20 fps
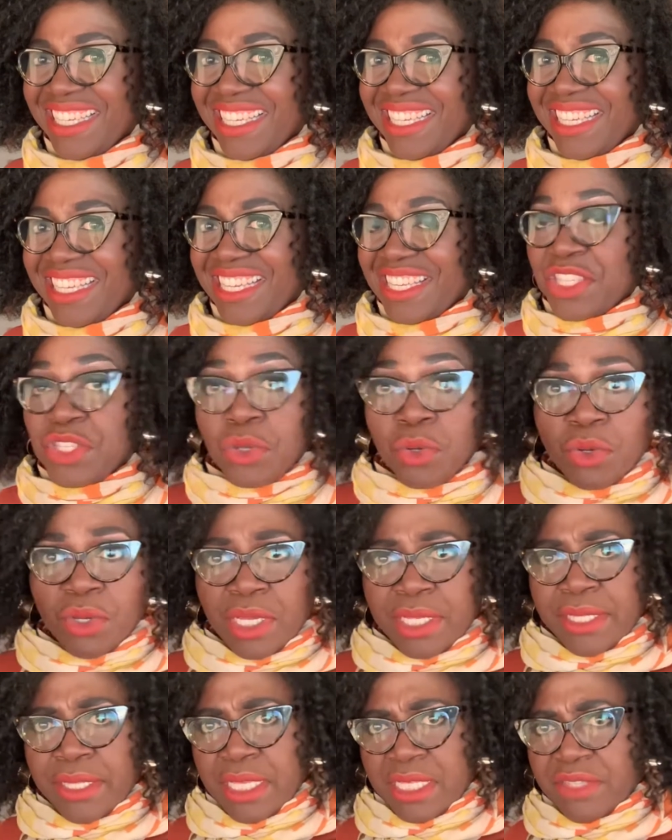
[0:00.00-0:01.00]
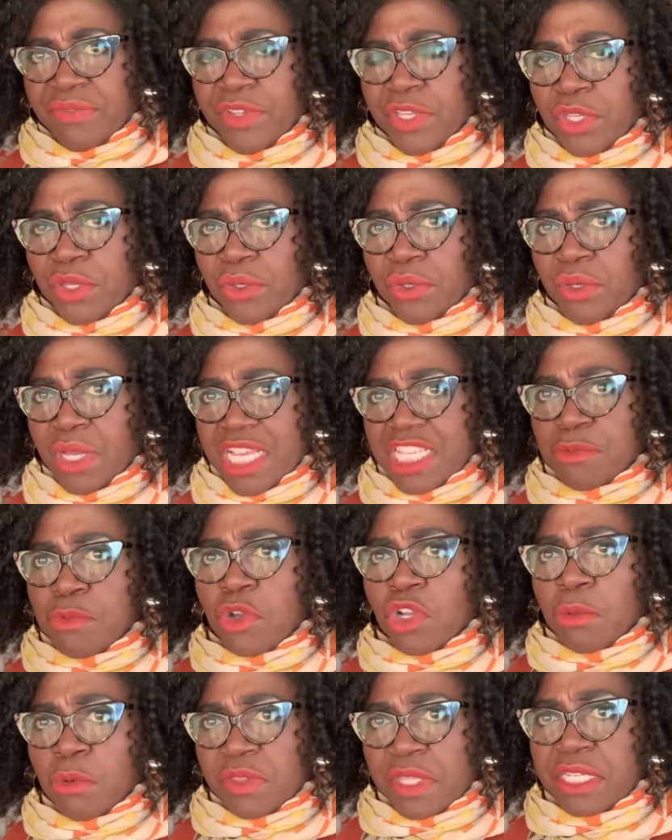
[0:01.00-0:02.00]
So in this video, I
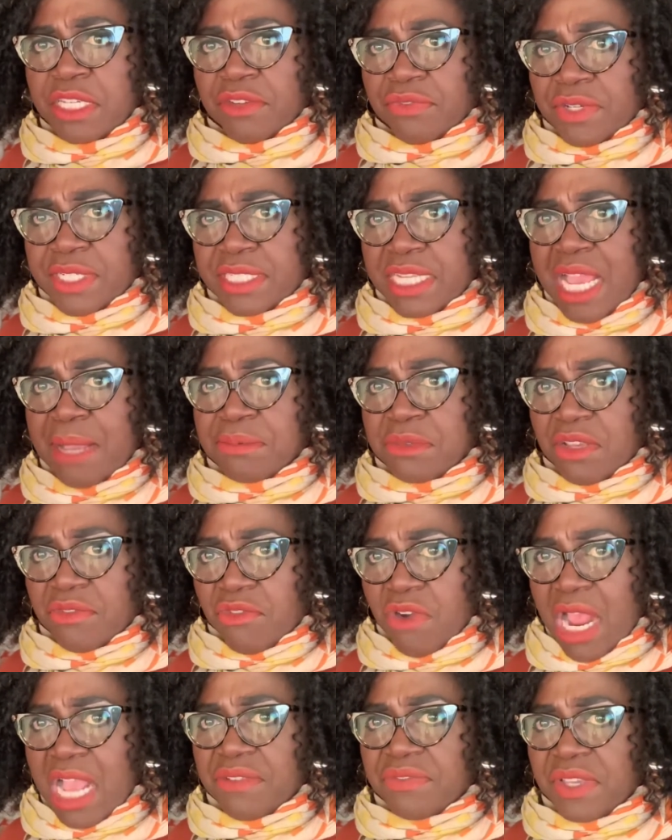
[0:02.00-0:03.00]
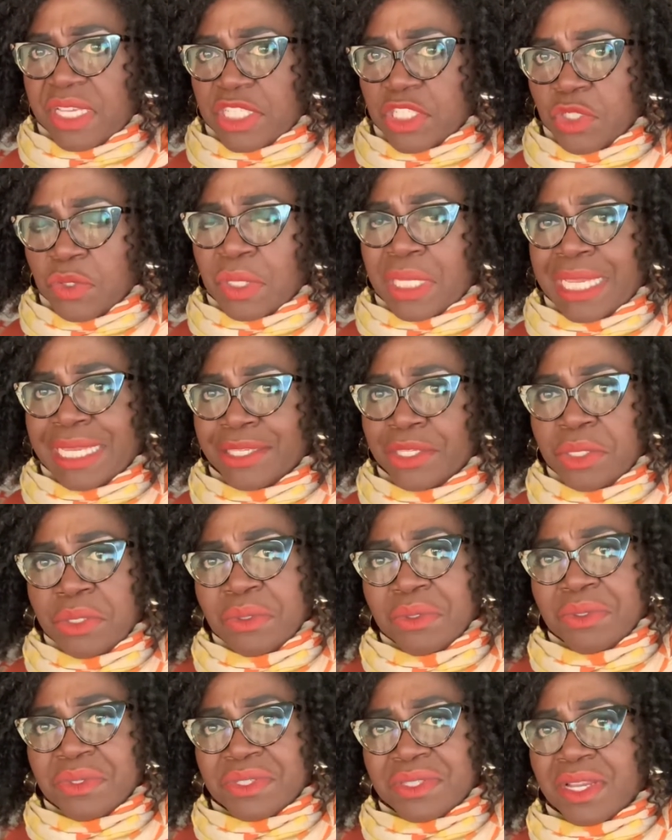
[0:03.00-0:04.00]
spoke about the different types of graphics you can
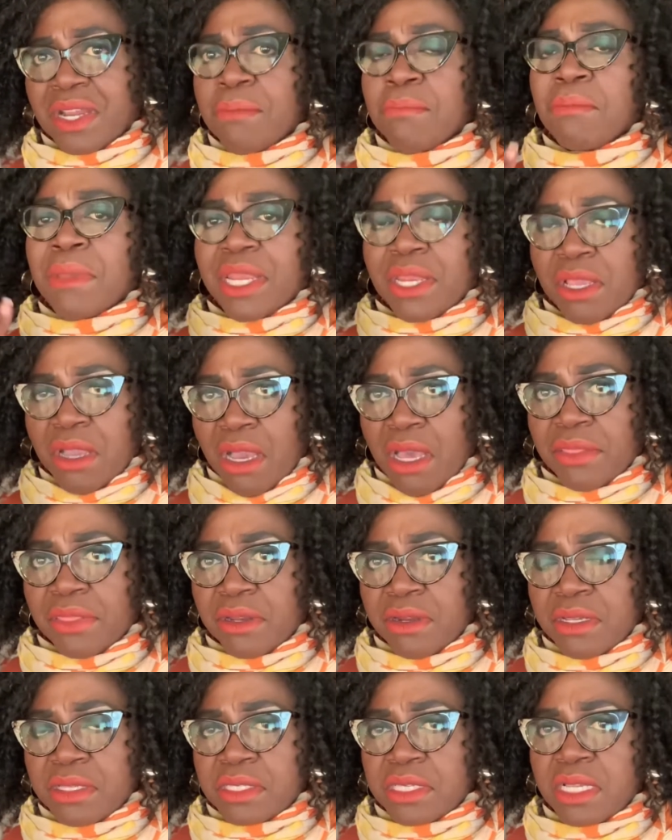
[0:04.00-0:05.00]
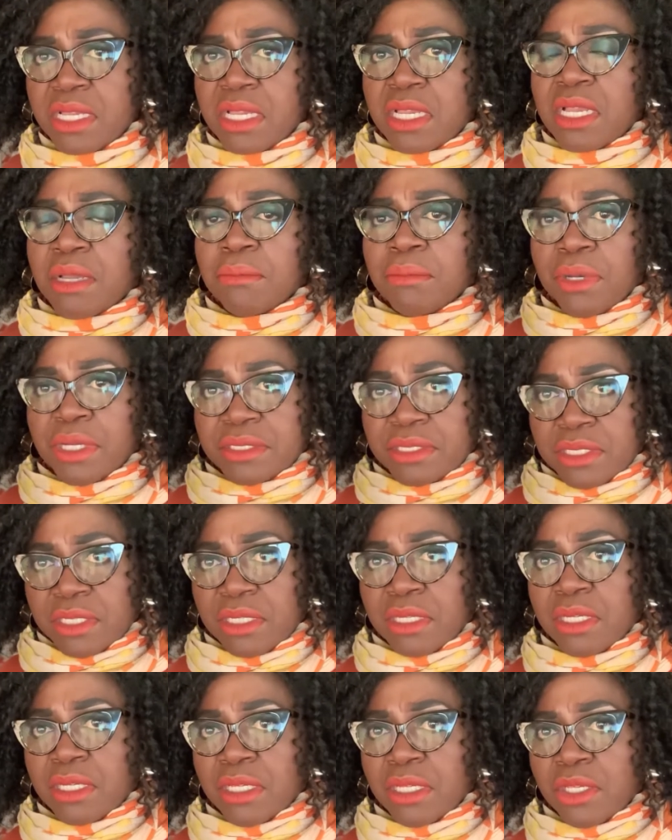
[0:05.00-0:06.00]
use. There are many others, but
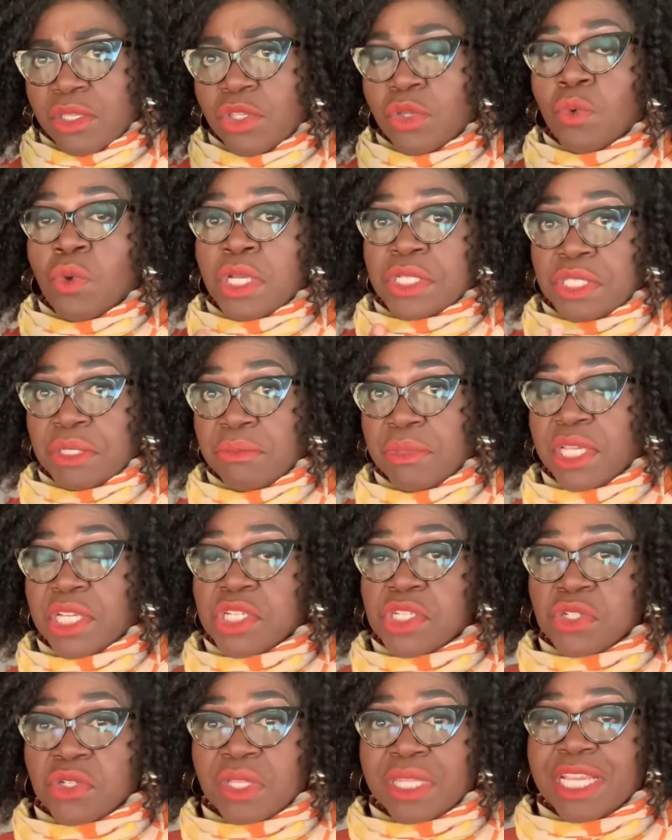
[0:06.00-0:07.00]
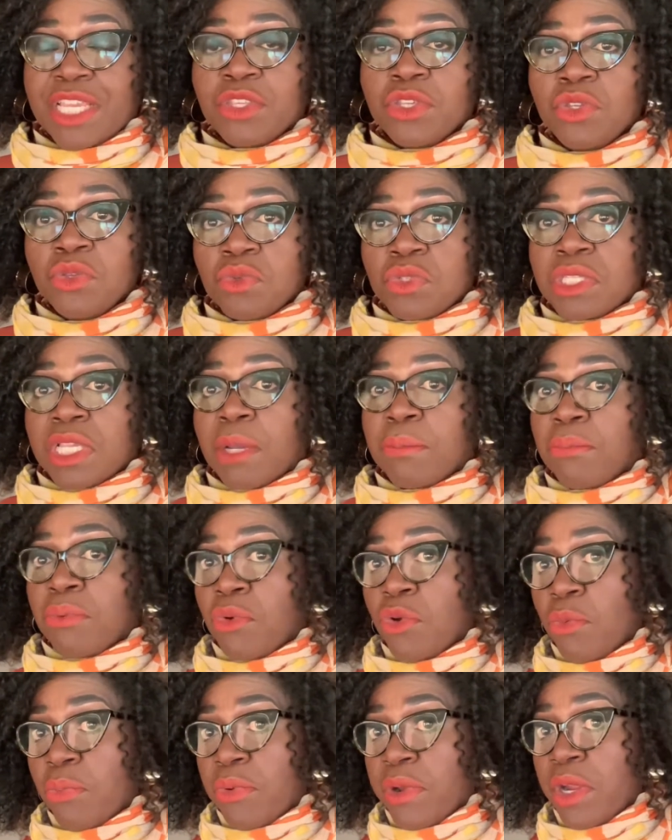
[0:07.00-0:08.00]
you want to make sure that you use the
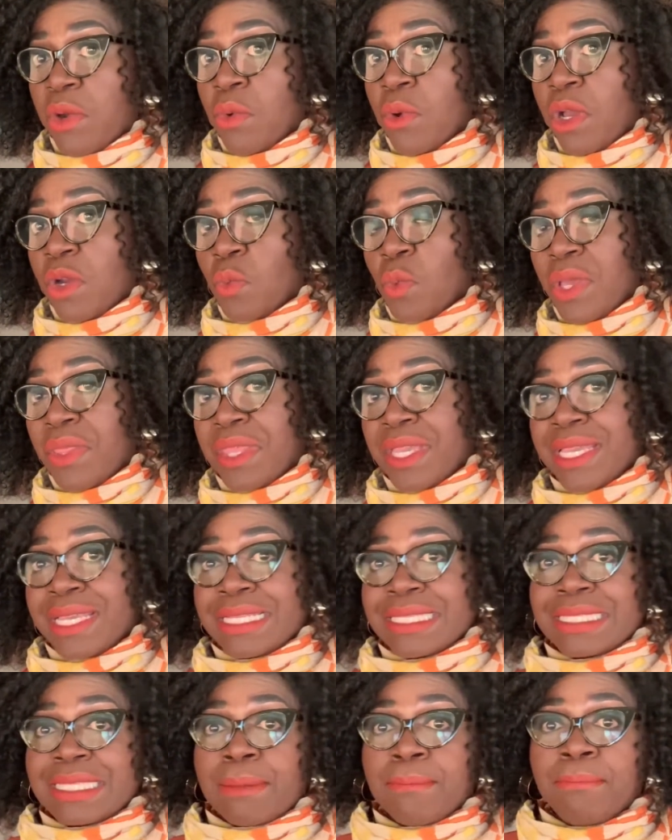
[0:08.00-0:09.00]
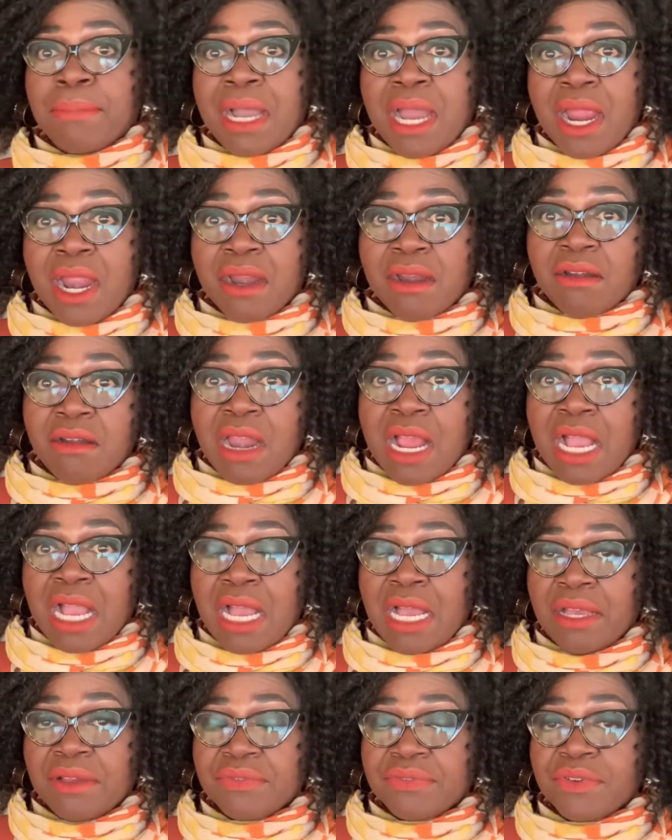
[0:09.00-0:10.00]
appropriate one, whether it's the bar
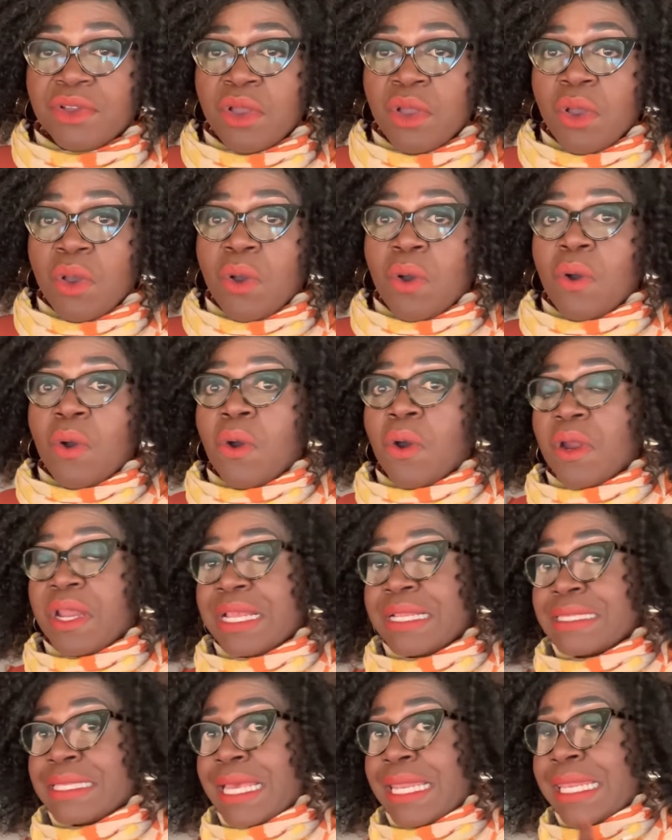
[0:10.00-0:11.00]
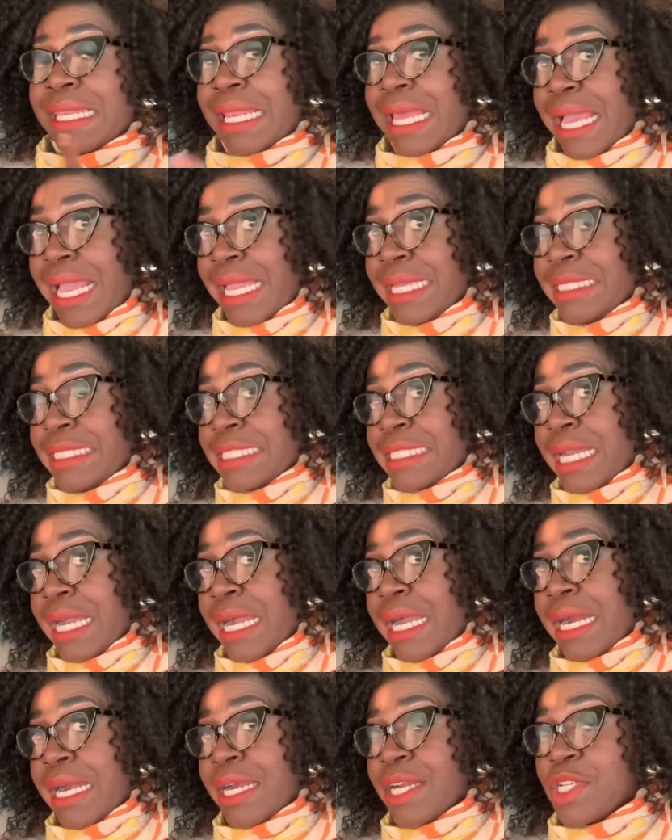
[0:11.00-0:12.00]
graph, or it's a line
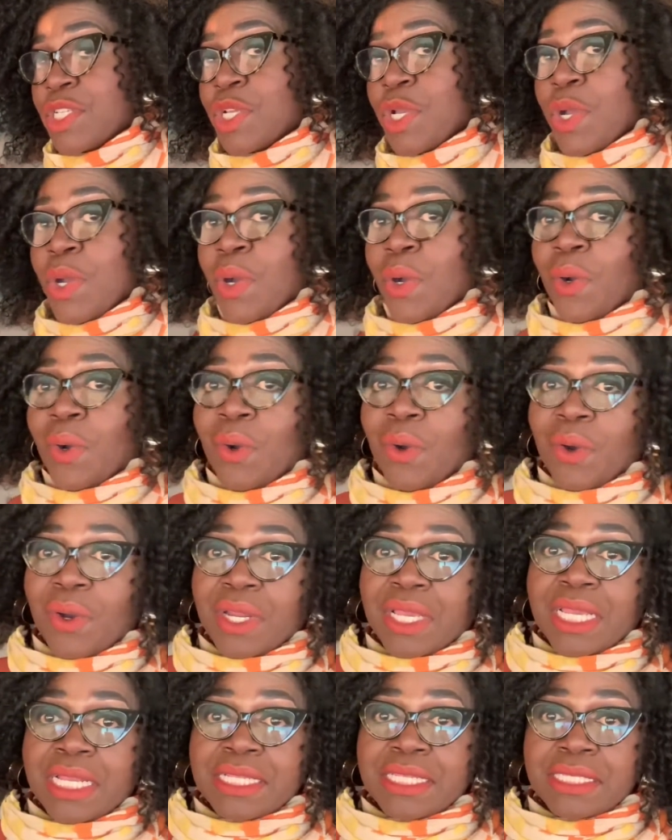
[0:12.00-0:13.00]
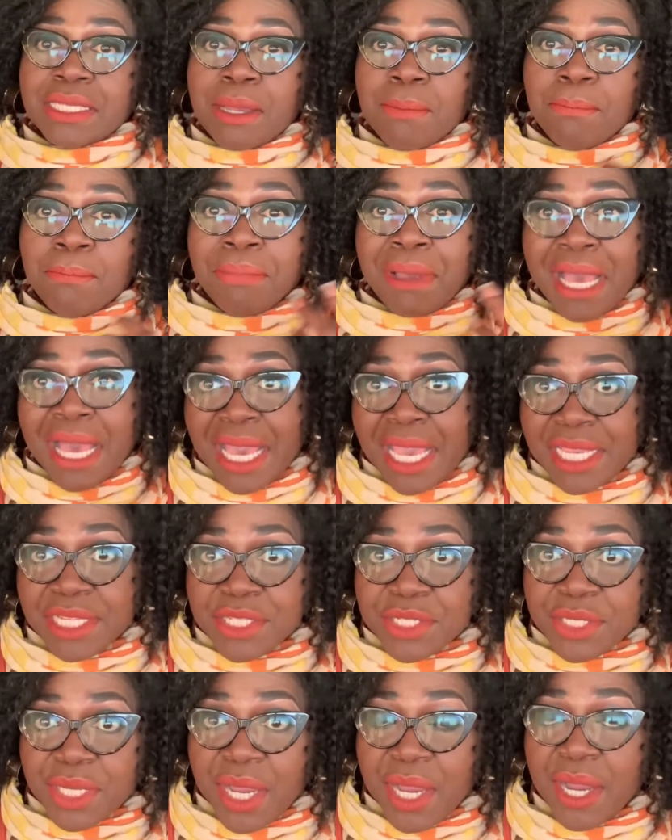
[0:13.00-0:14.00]
chart, or it's a pie
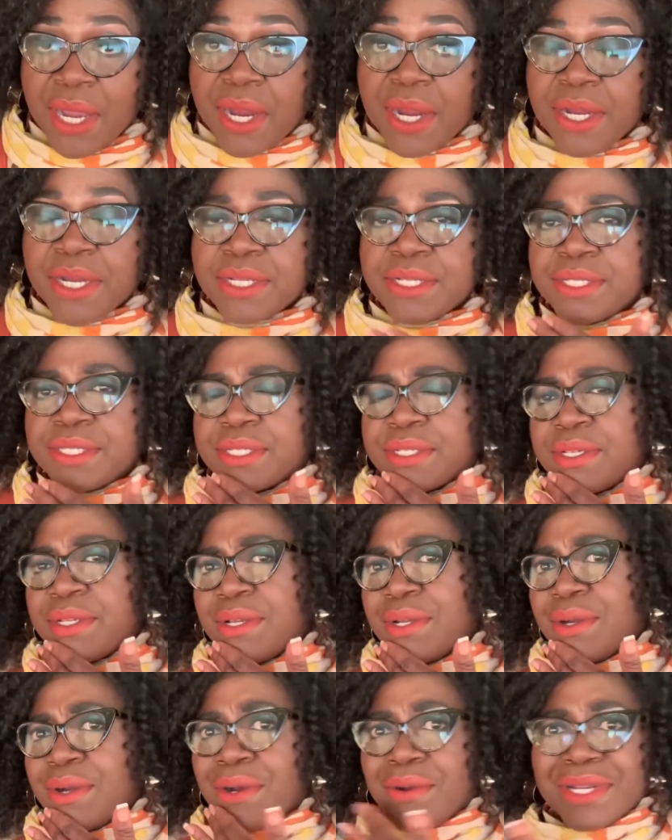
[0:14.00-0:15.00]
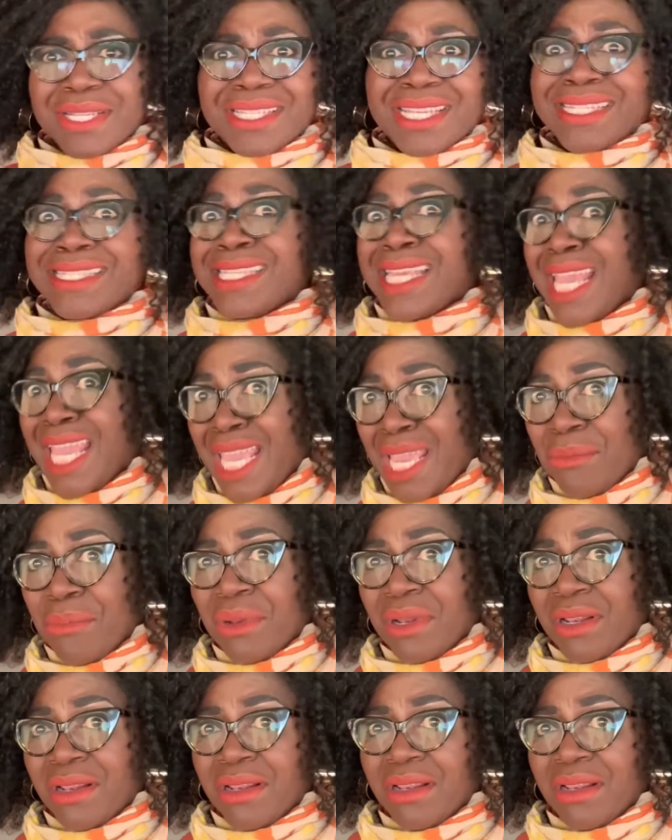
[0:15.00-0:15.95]
chart, or it's a table.